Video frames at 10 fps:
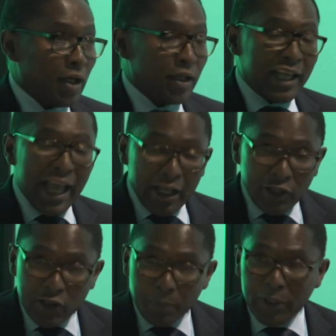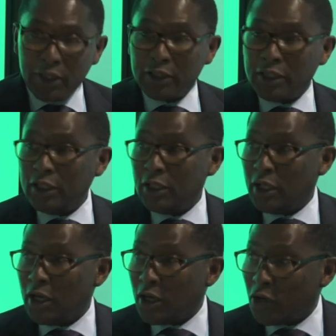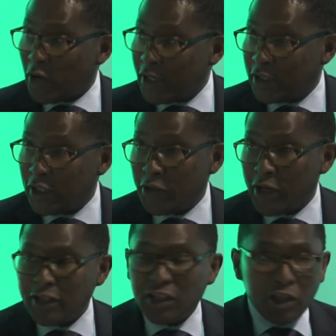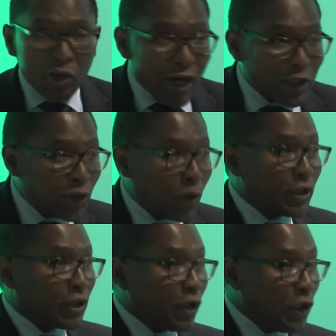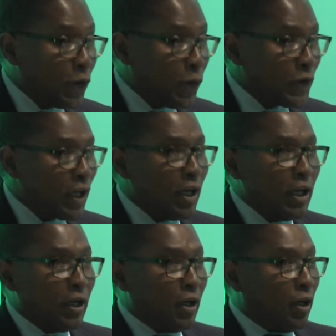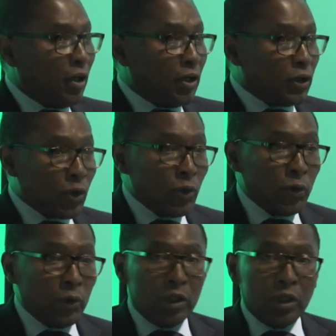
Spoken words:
the eligibility criteria and the thresholds that are used to